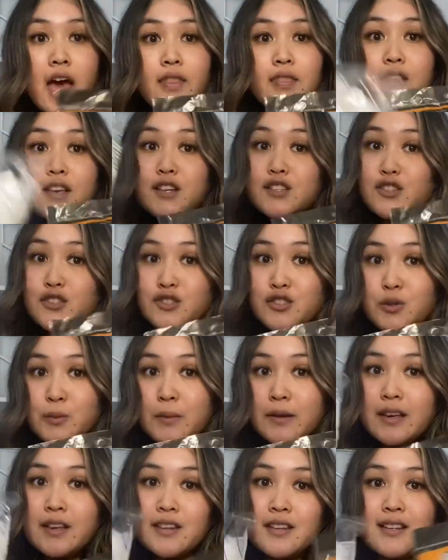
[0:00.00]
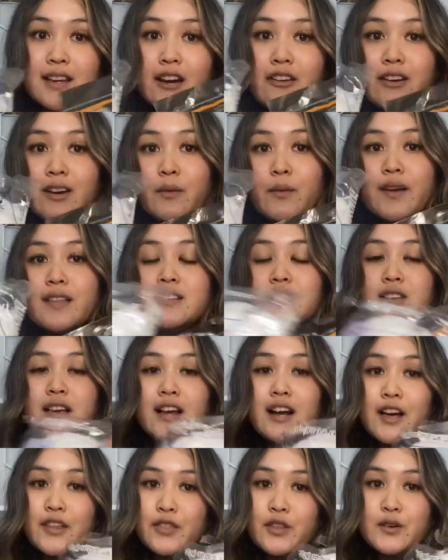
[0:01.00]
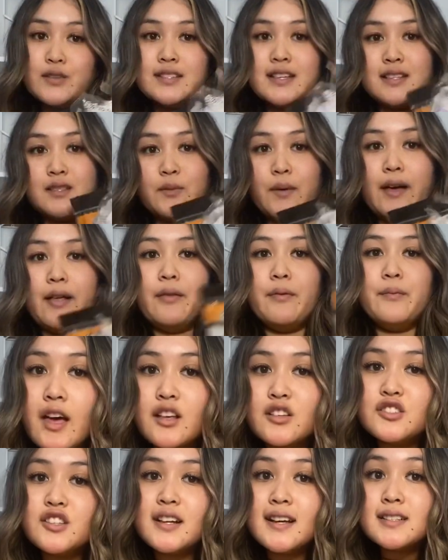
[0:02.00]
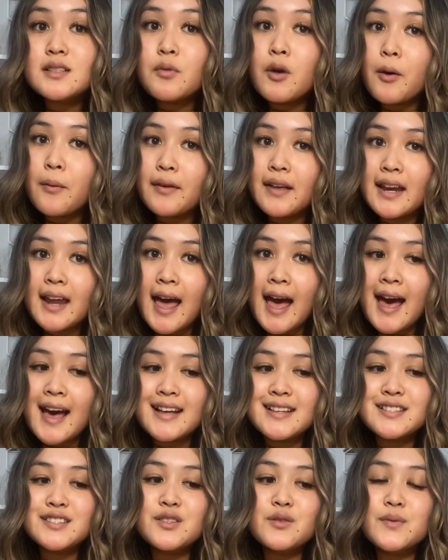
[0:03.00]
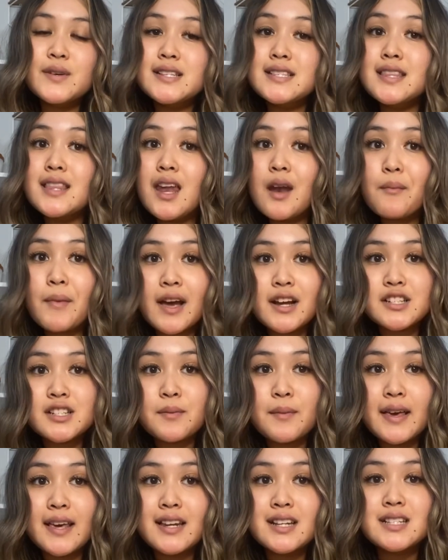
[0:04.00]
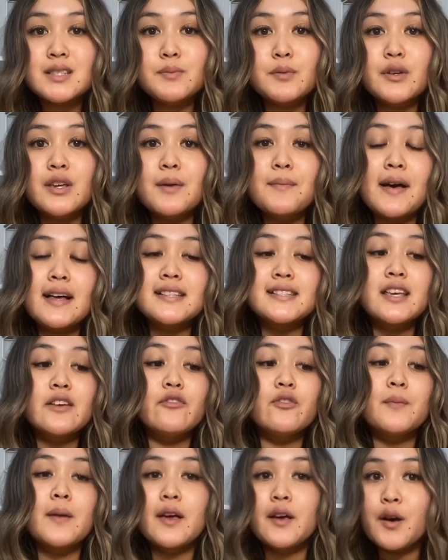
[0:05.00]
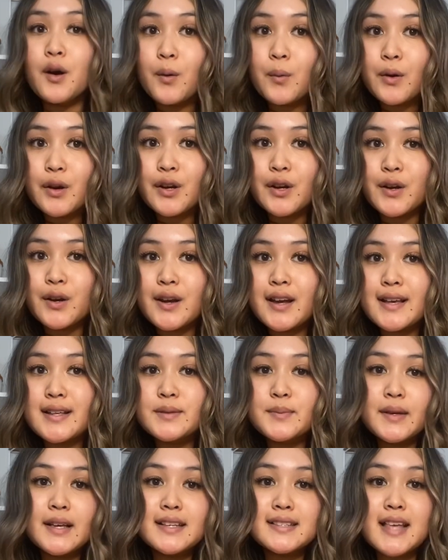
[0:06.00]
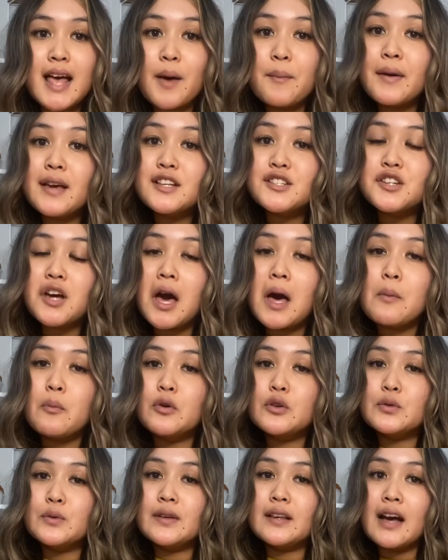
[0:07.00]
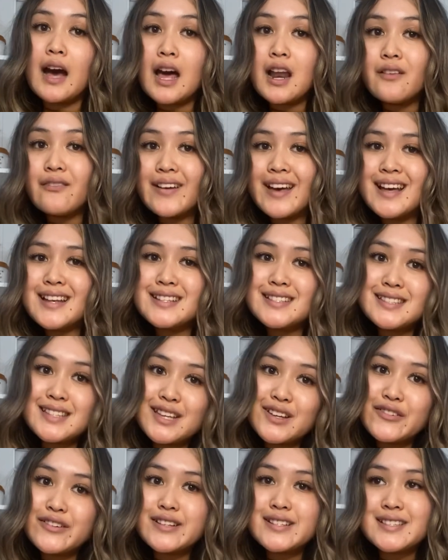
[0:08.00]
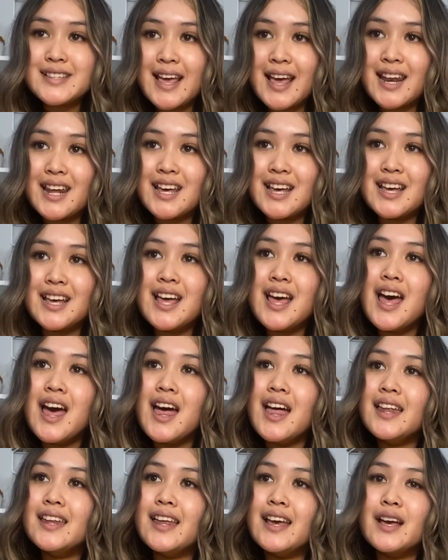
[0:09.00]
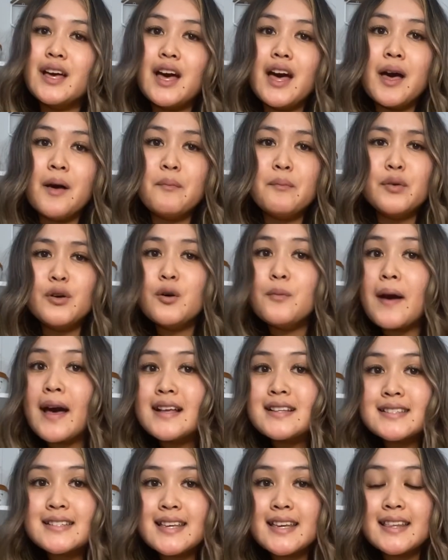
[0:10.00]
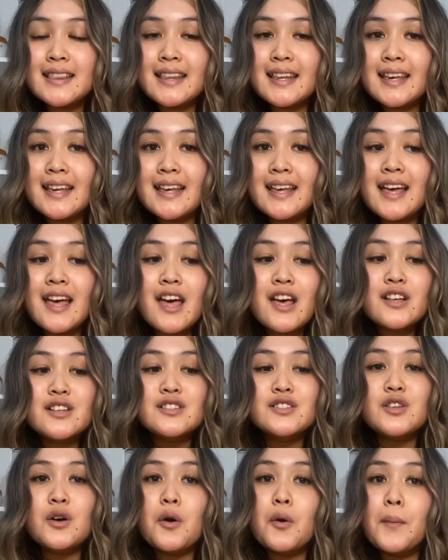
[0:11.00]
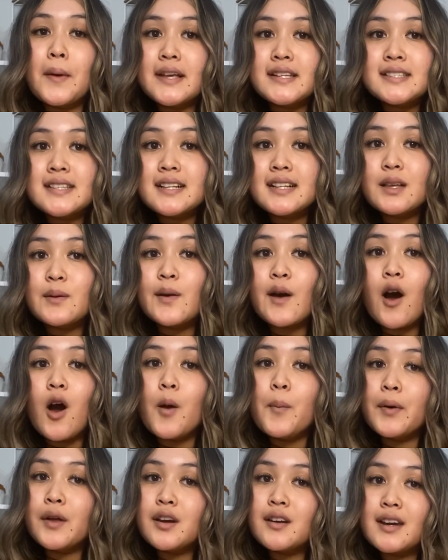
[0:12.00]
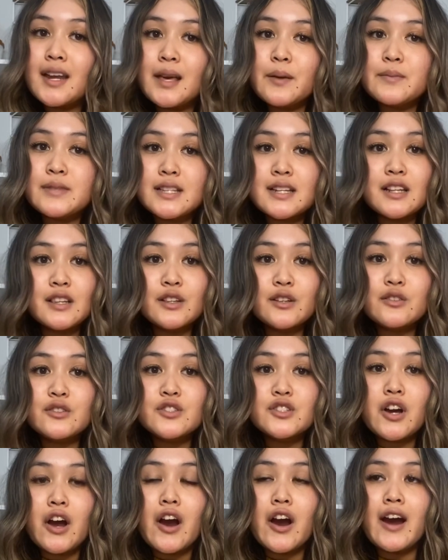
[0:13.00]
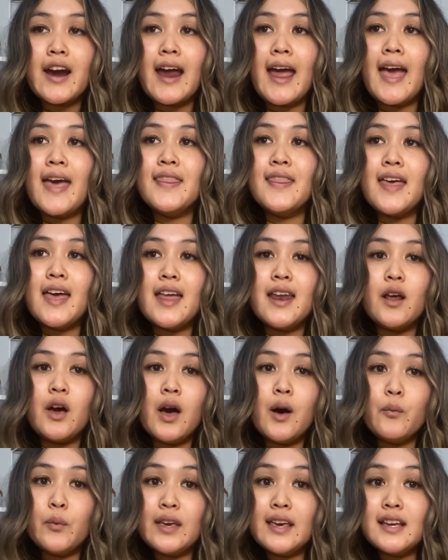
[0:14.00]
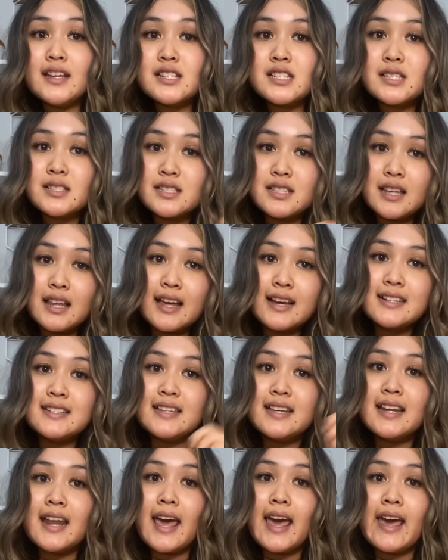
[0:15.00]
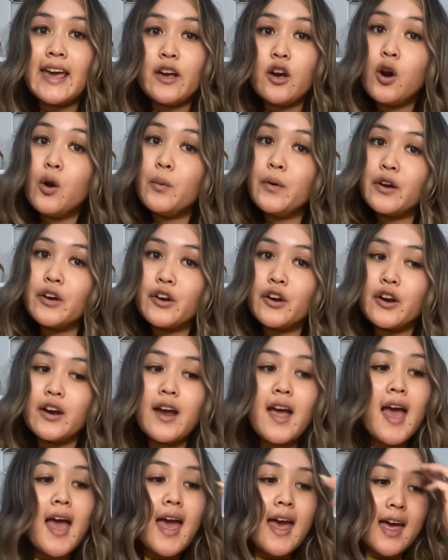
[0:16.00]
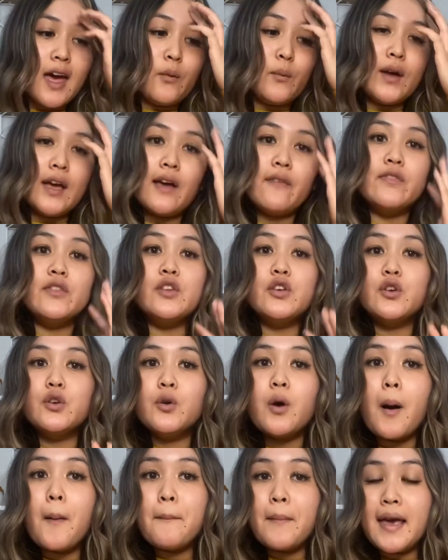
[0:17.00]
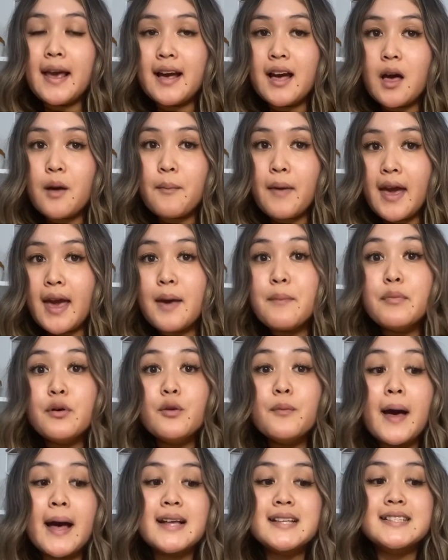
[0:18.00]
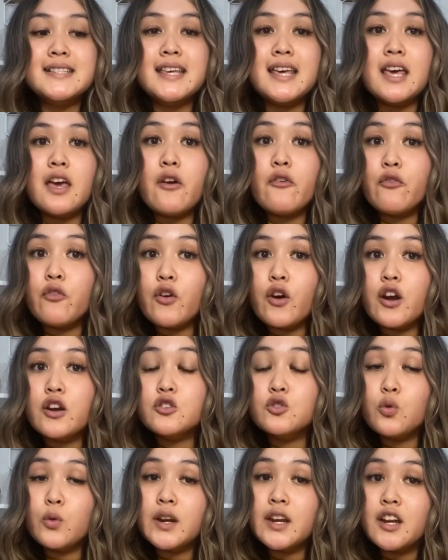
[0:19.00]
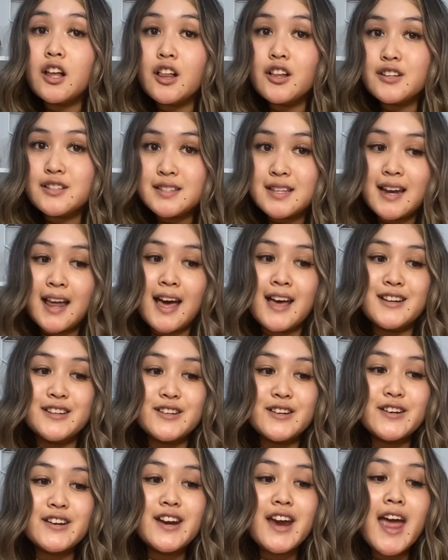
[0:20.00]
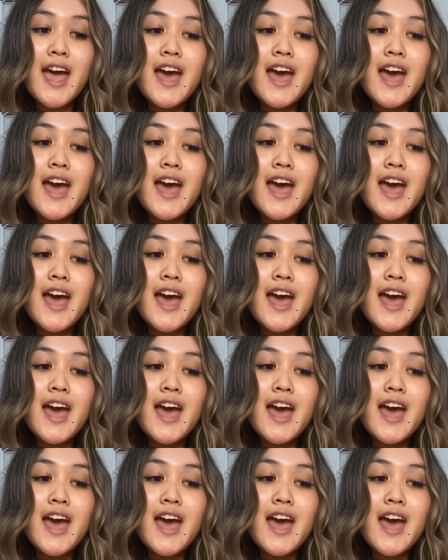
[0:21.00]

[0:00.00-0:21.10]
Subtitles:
These are super cute to decorate with, so I got those as well. So you guys are probably gonna ask, the reason that I'm actually making a spooky basket for my coworker is because at my job, we're doing kind of like a secret Santa like boo basket thing. So basically we all put our names in a little jar, and then we each selected a coworker and we have to make them a boo basket for $20 and under.